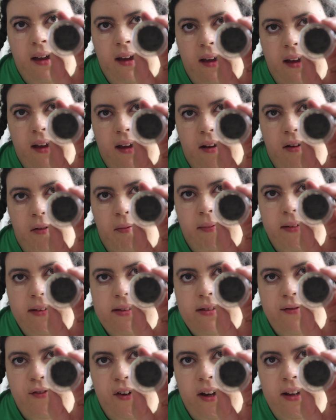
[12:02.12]

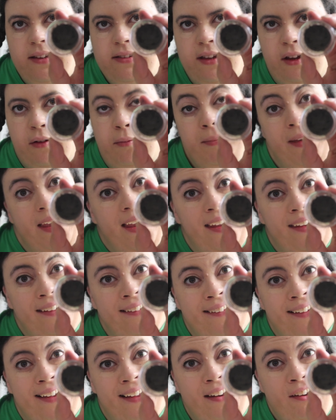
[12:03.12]
It's focusing on me
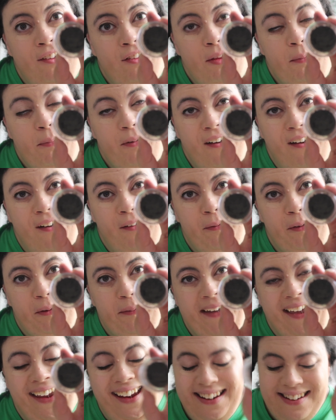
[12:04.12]
and not the brow
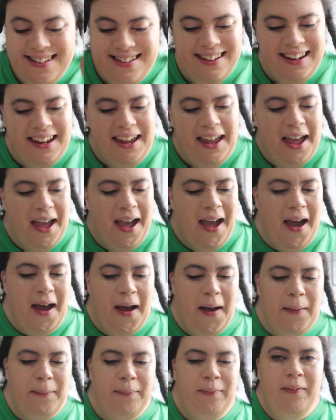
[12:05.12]
pomade.
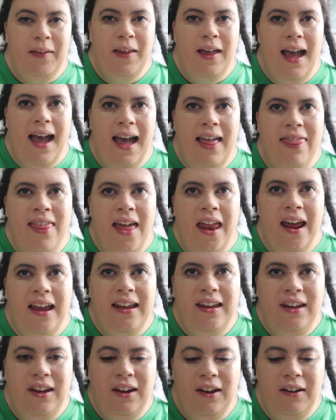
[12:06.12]
And then I
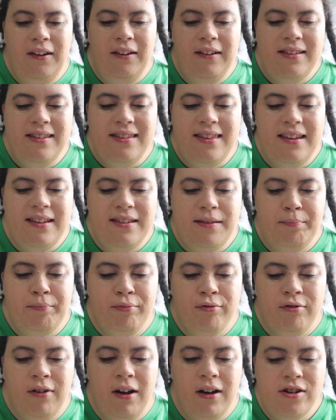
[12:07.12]
use this
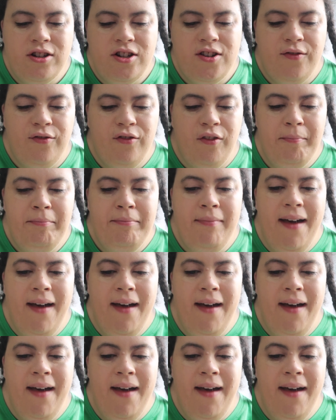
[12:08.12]
brush from